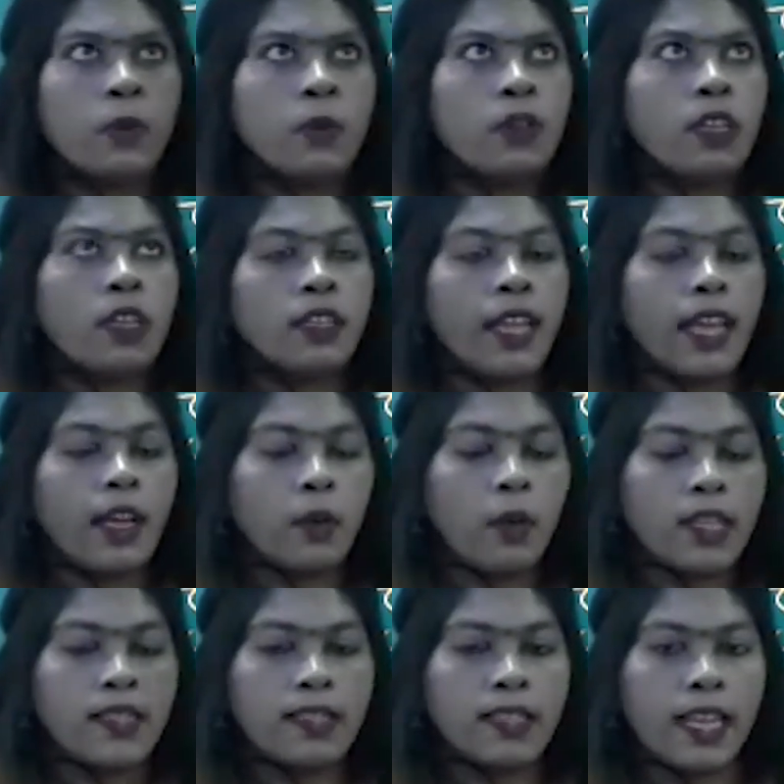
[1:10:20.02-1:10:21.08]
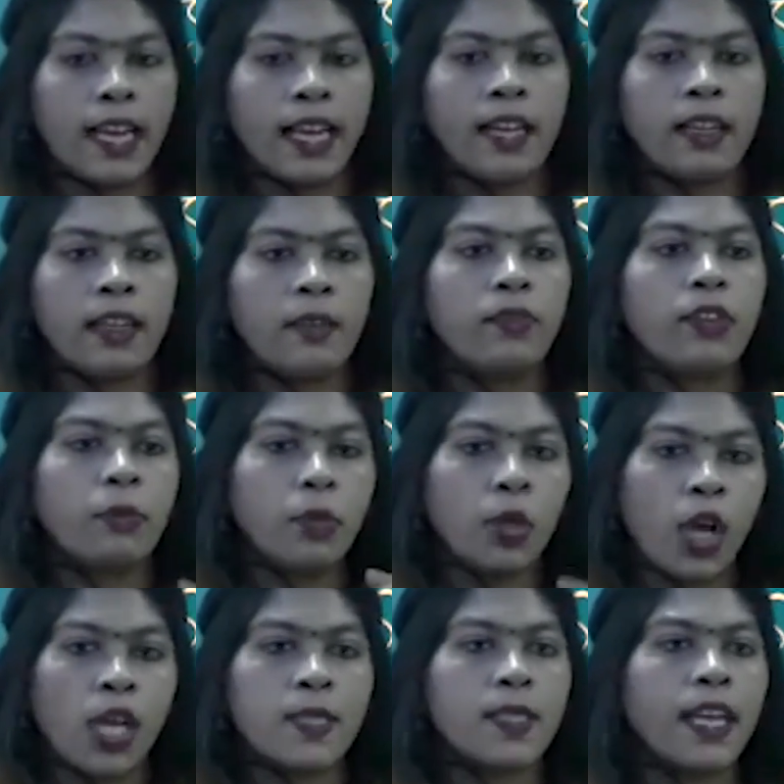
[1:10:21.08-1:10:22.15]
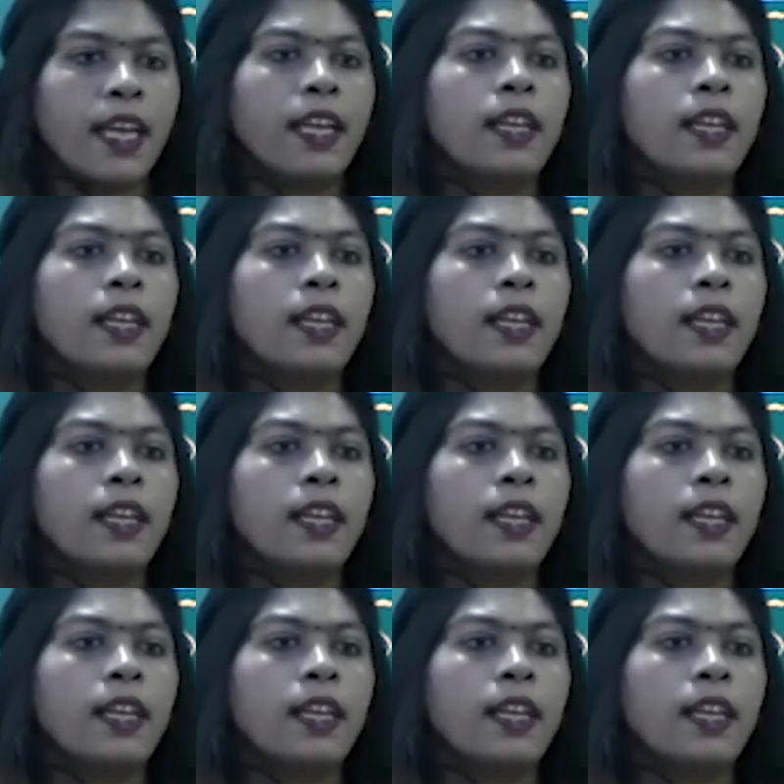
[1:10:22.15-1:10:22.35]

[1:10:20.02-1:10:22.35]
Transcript: take one stand from your side,